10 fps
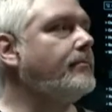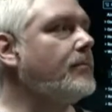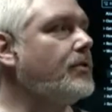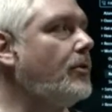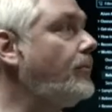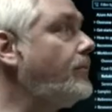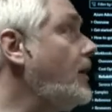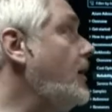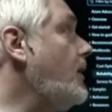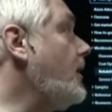So
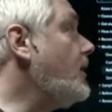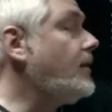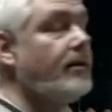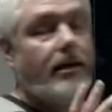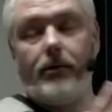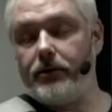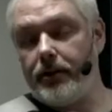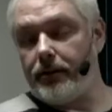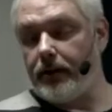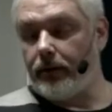that was
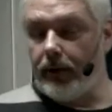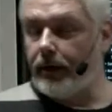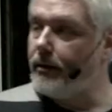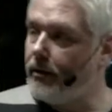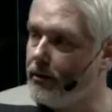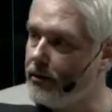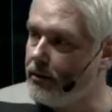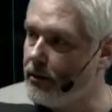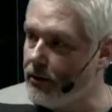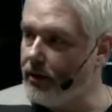just a quick
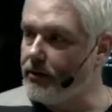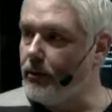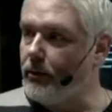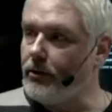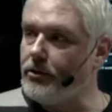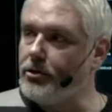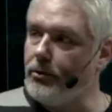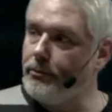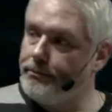things I wanted to show.